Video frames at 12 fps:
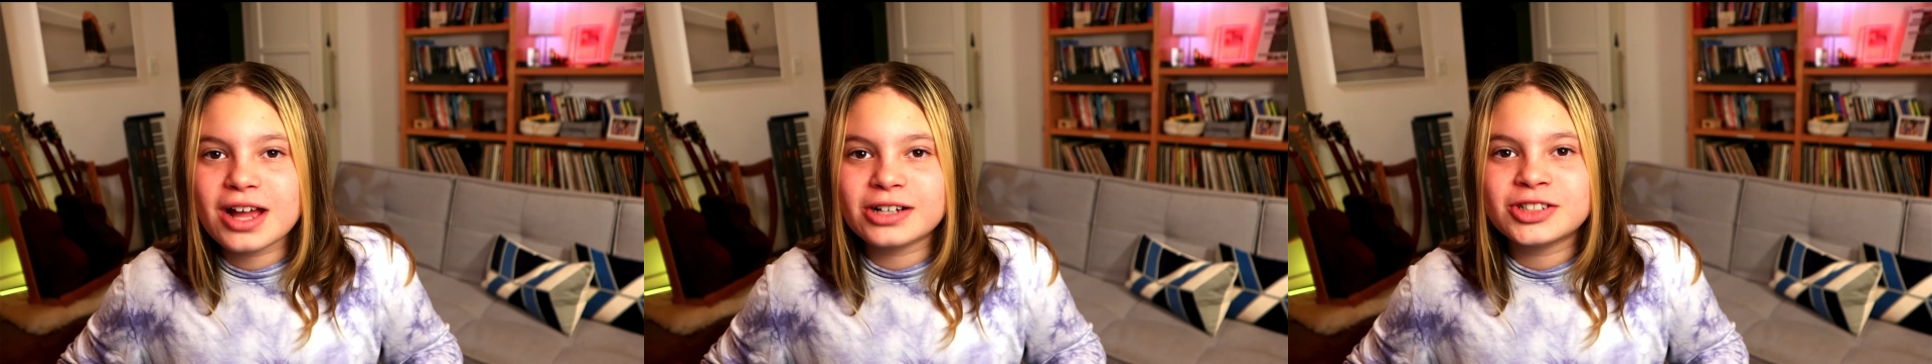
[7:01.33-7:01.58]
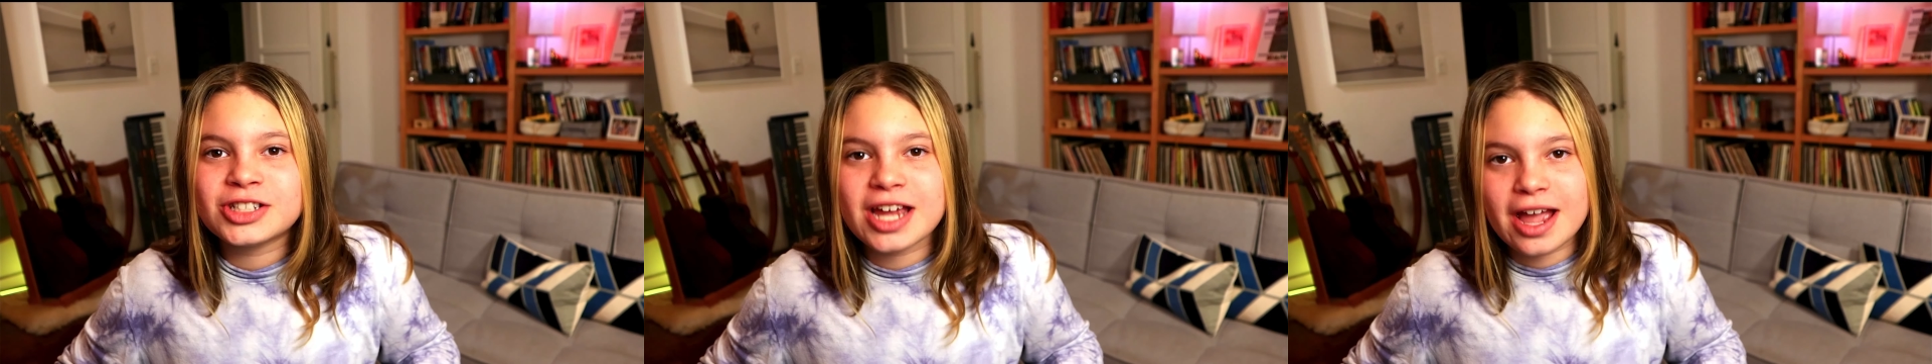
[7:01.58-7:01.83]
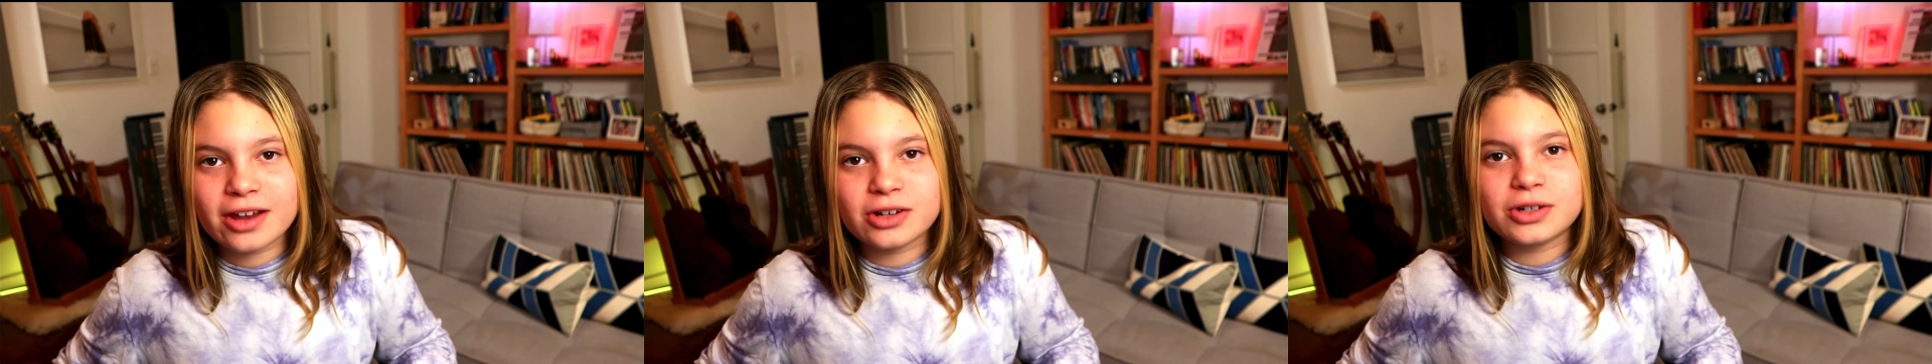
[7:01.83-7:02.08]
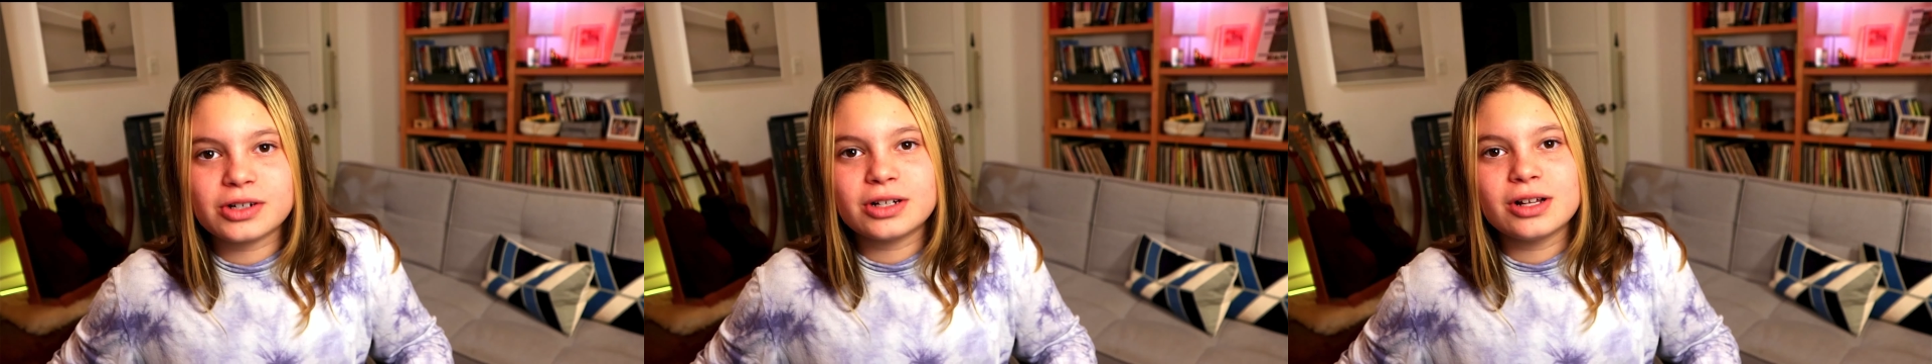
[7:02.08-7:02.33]
their
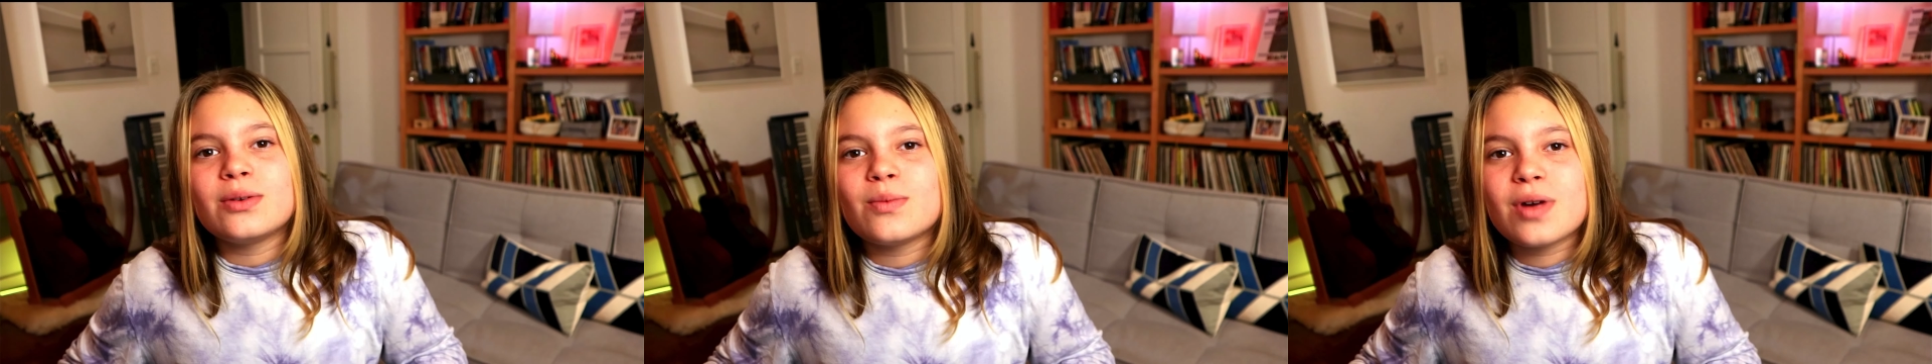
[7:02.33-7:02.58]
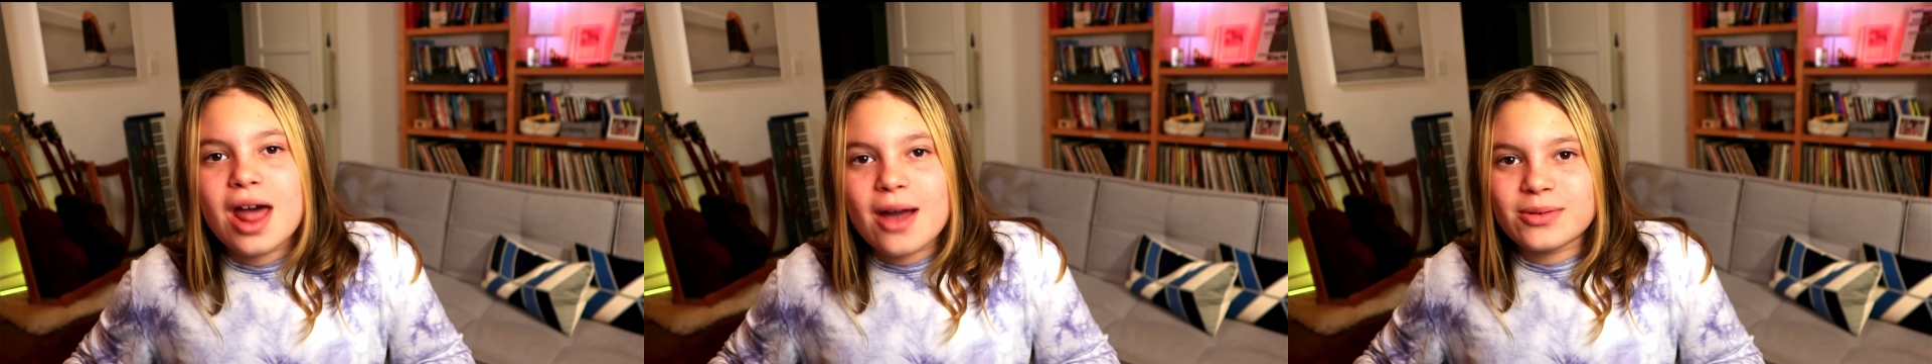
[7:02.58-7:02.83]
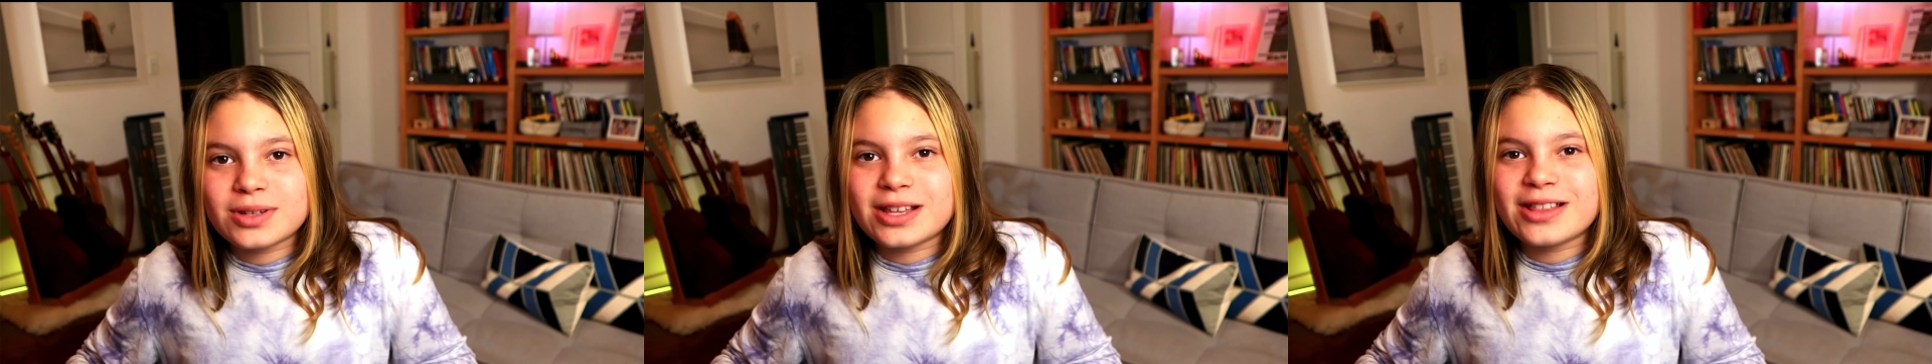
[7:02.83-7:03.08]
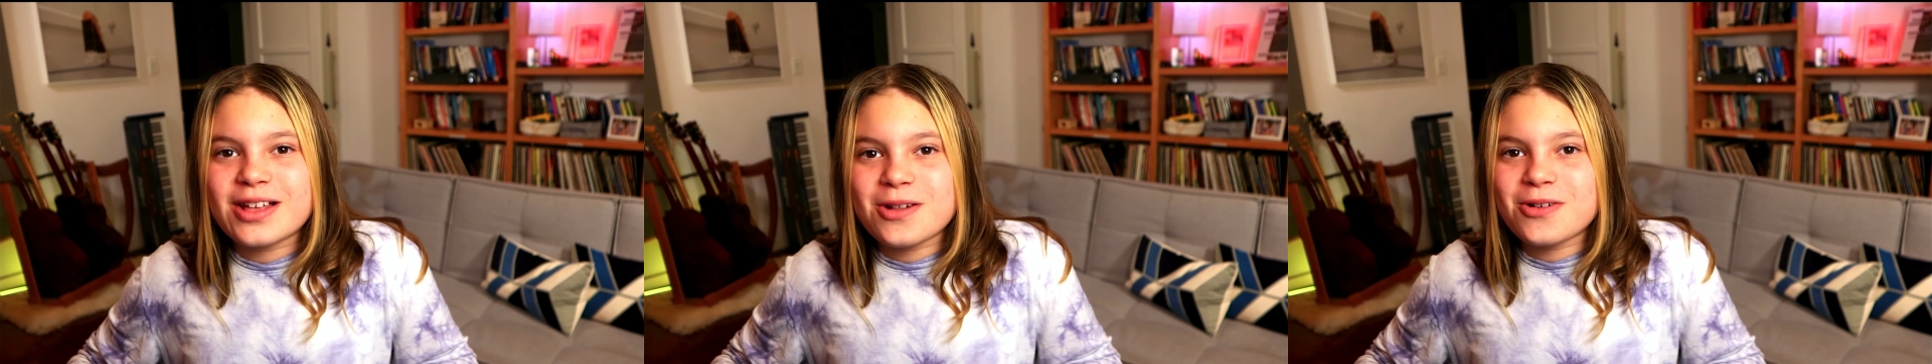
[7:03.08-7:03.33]
channel when I was
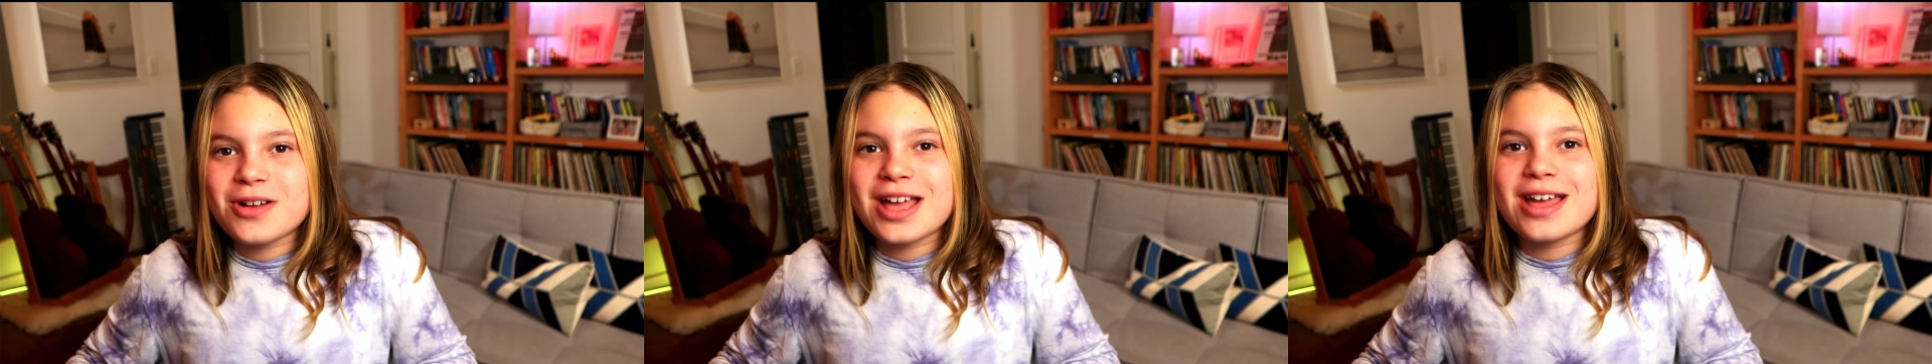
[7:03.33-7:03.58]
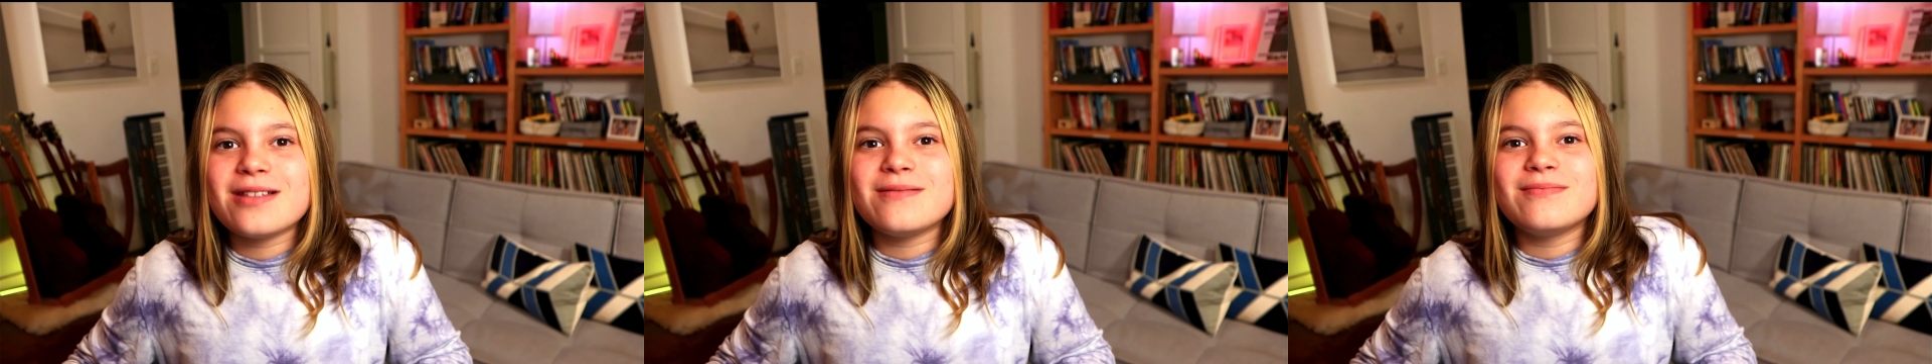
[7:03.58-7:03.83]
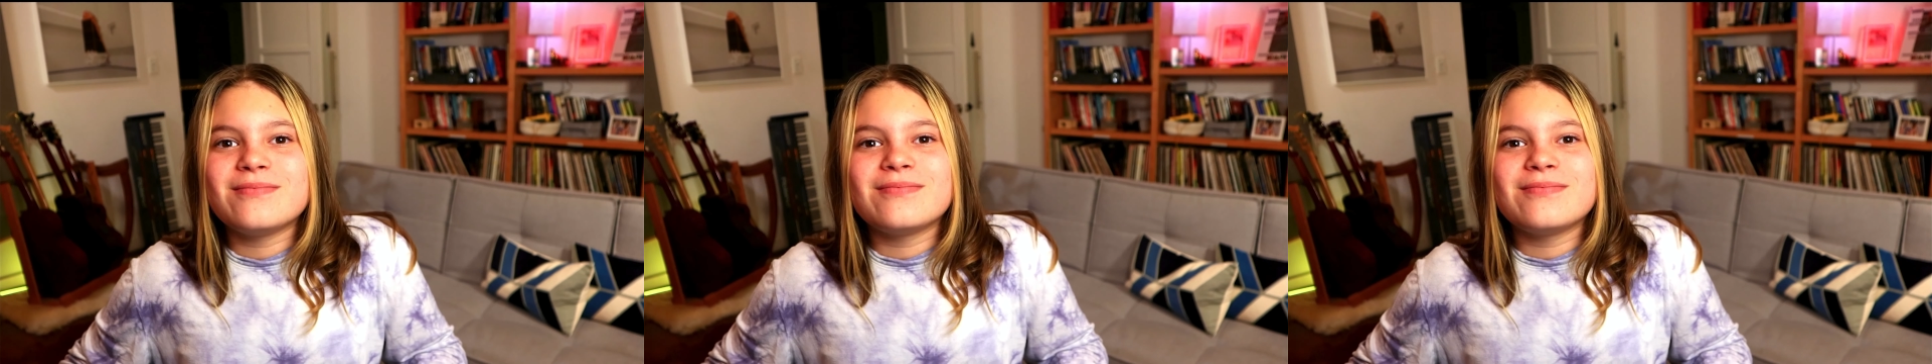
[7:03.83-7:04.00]
a little kid,